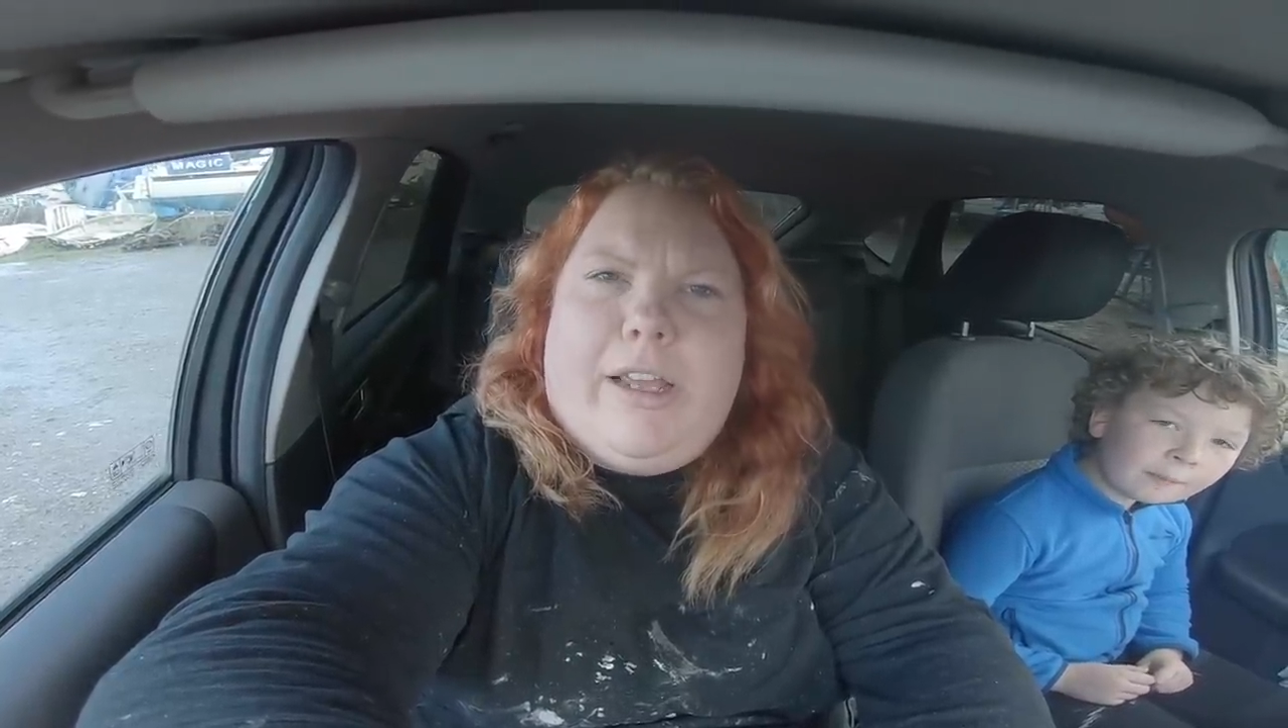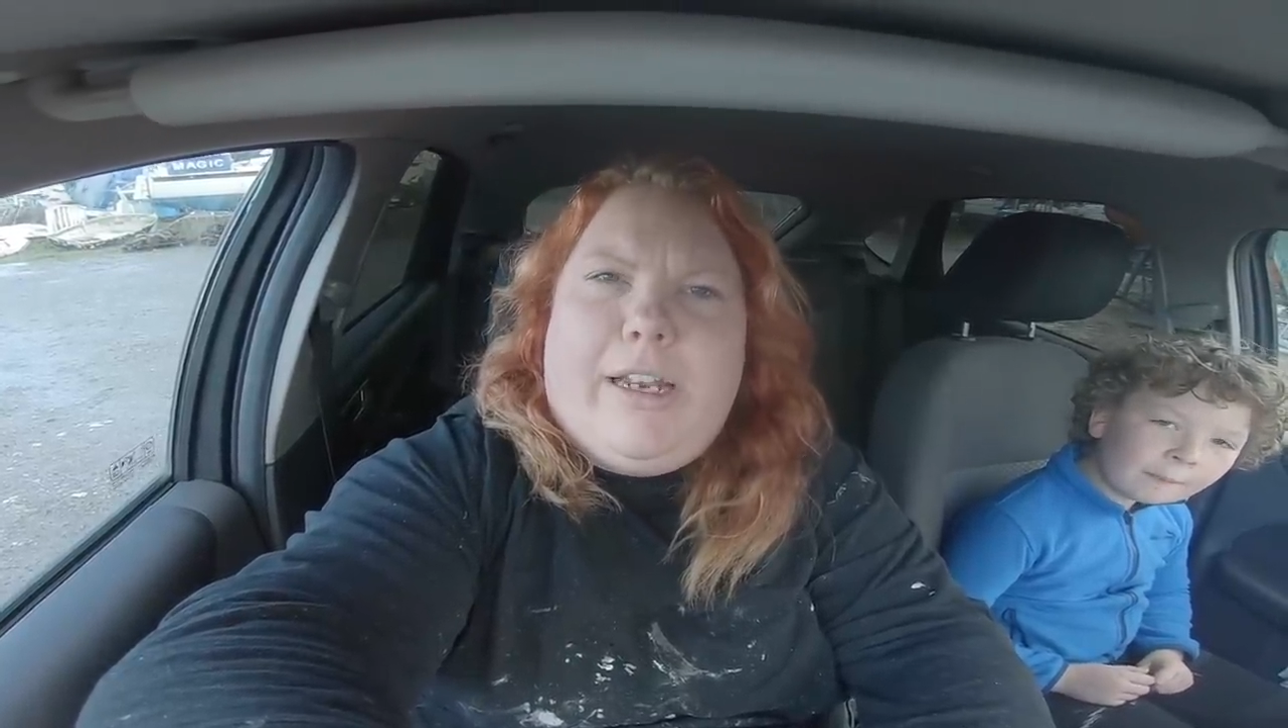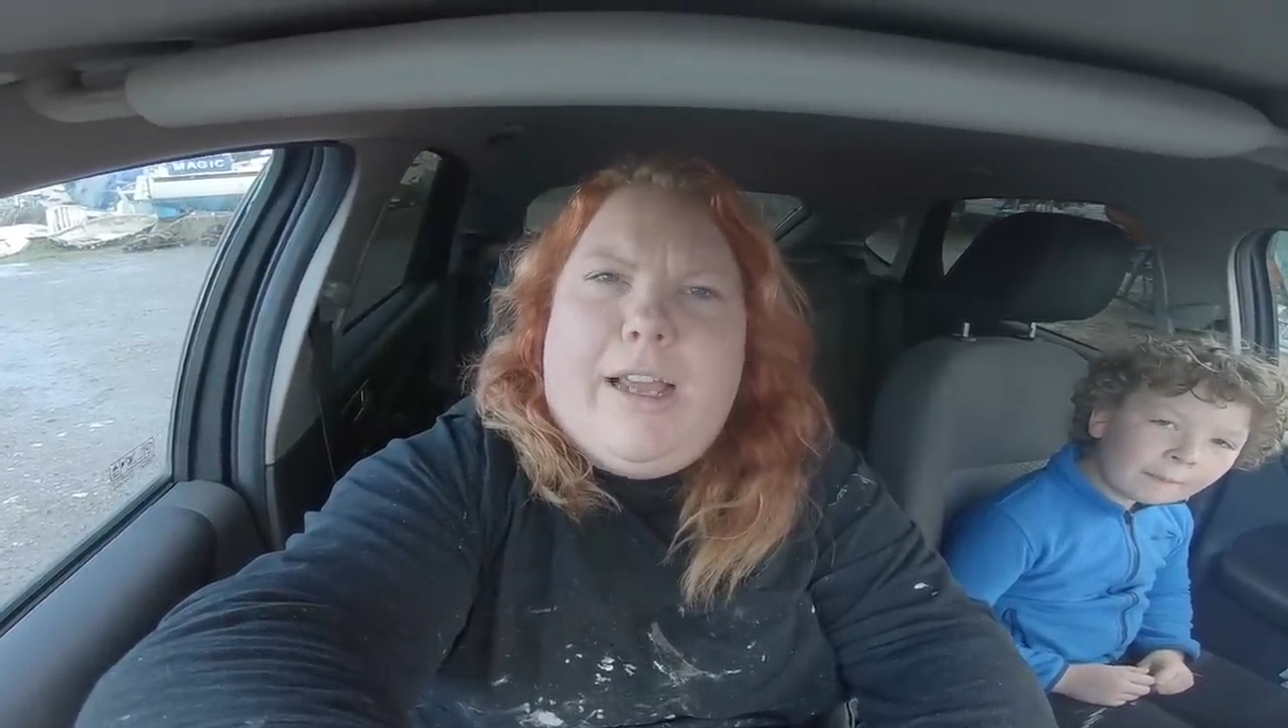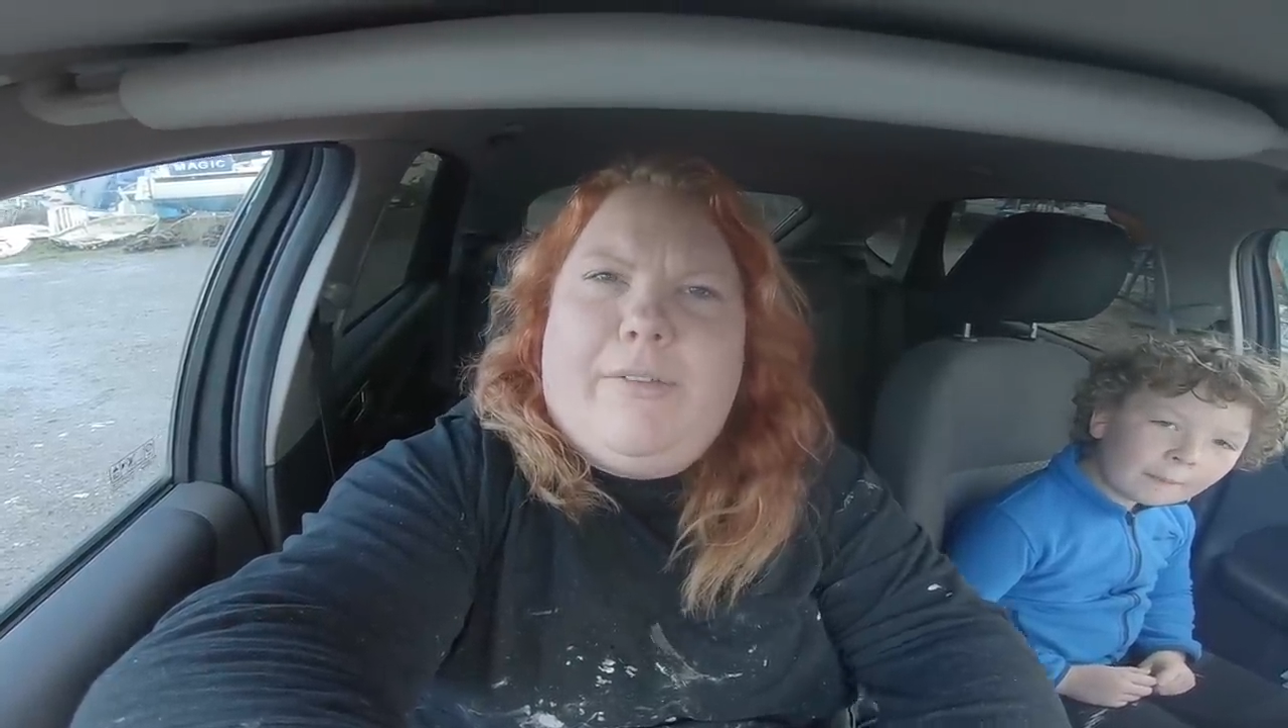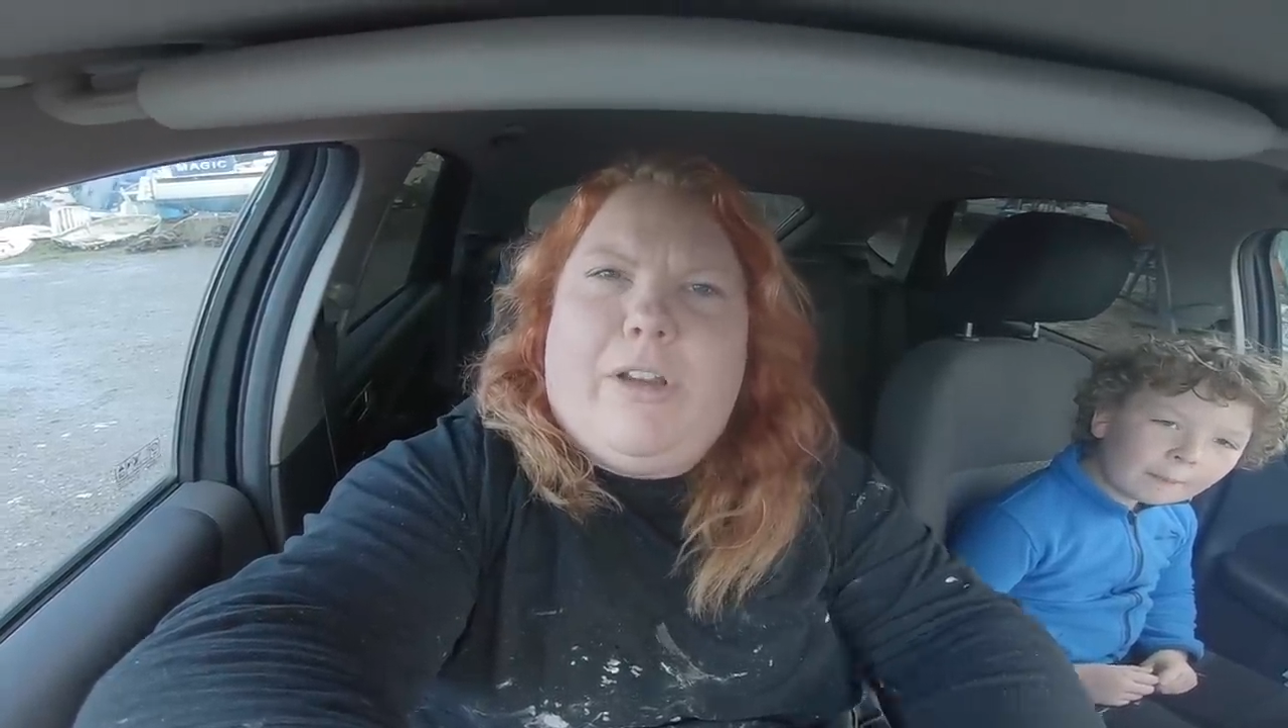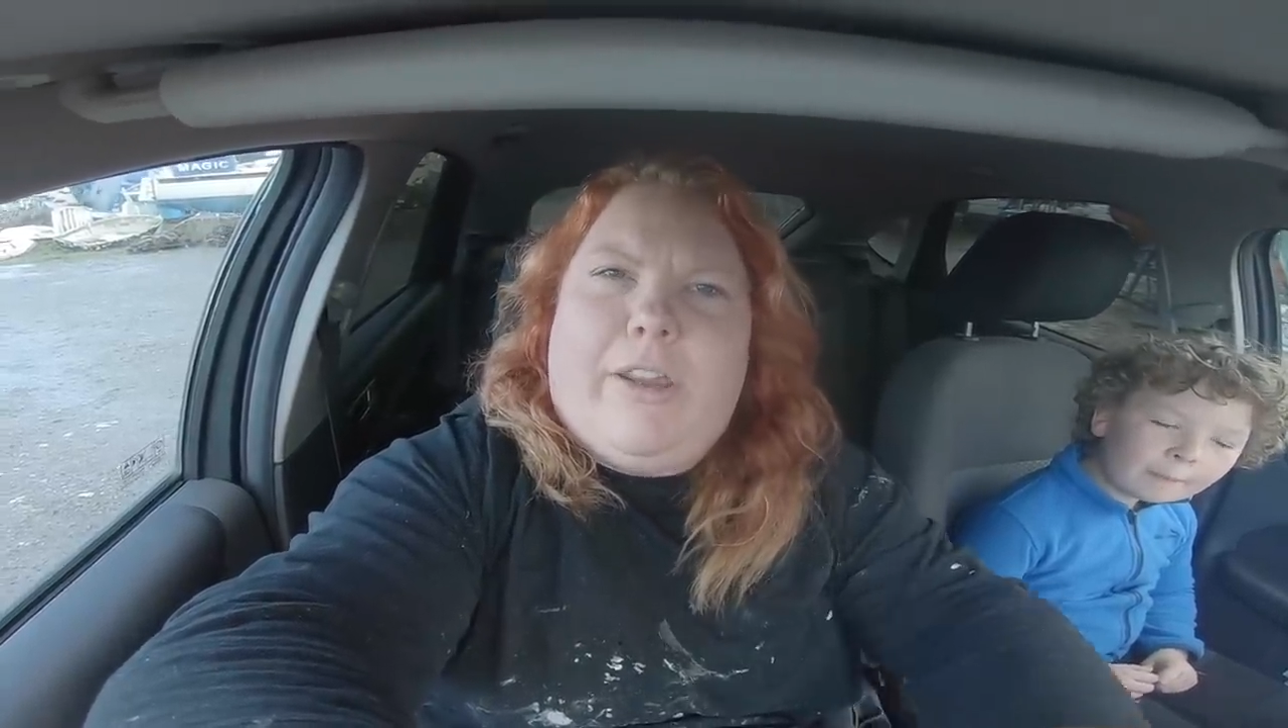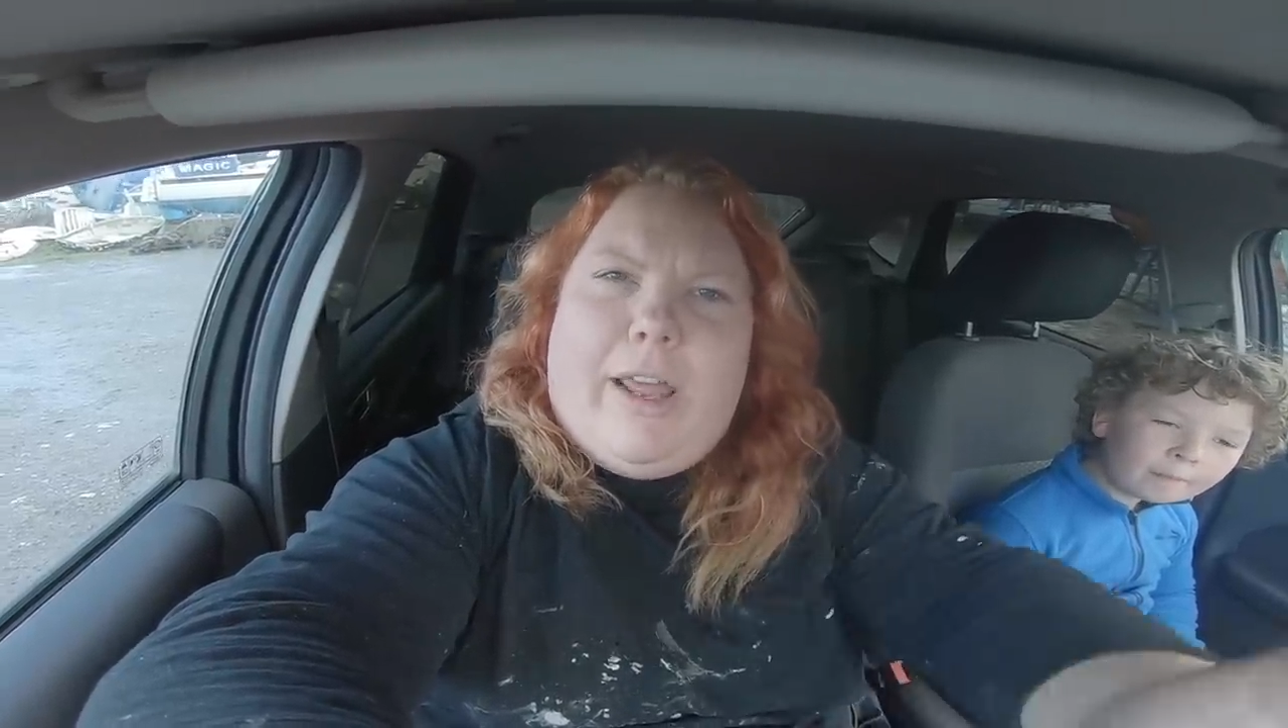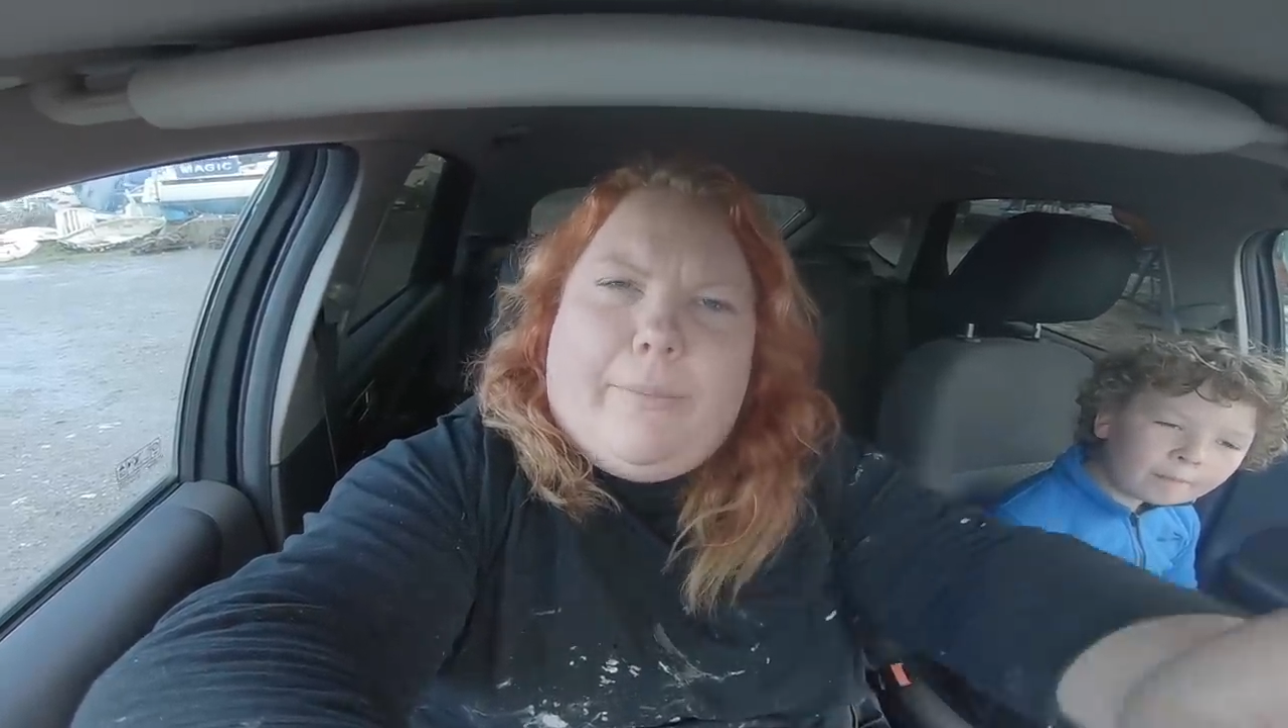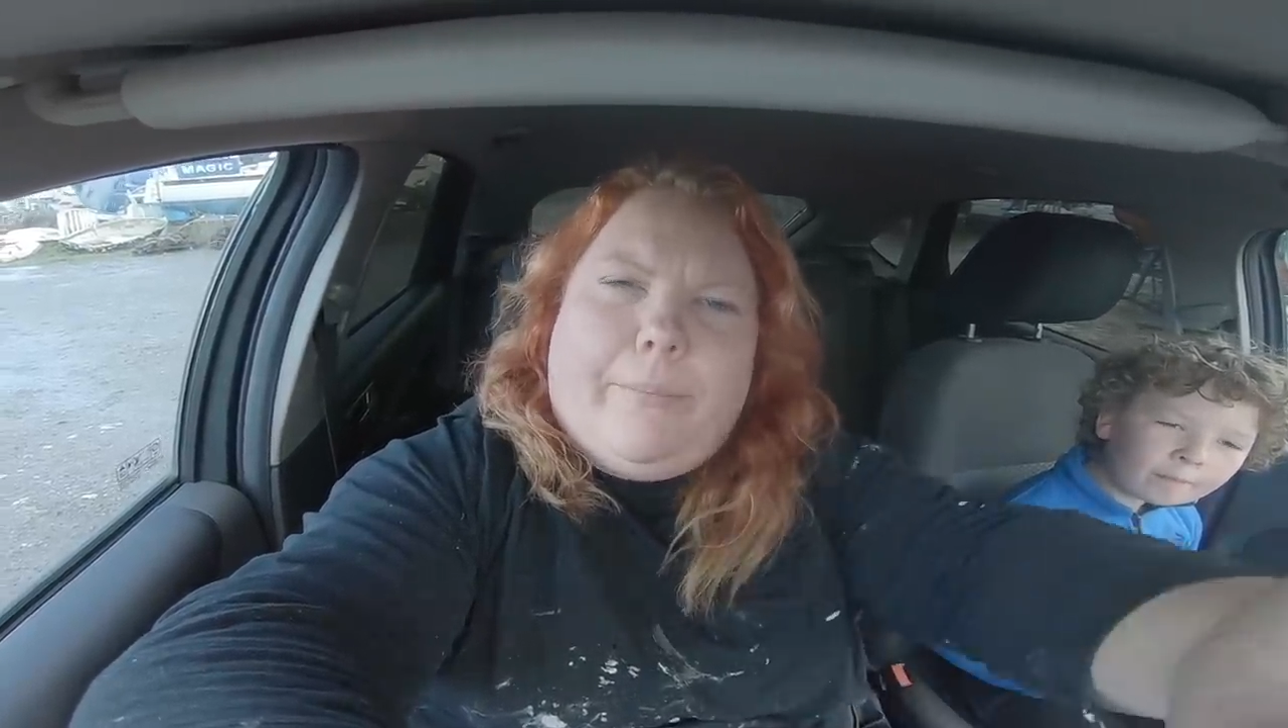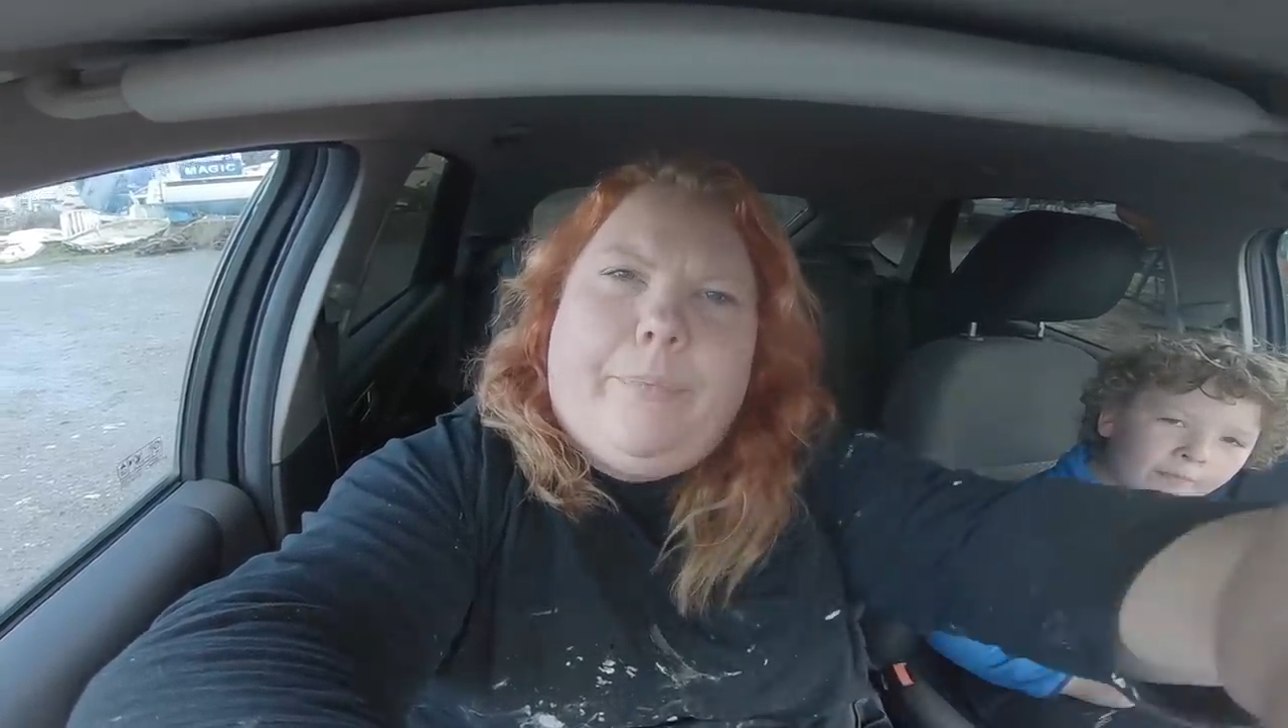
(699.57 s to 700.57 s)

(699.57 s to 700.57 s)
and have a look at that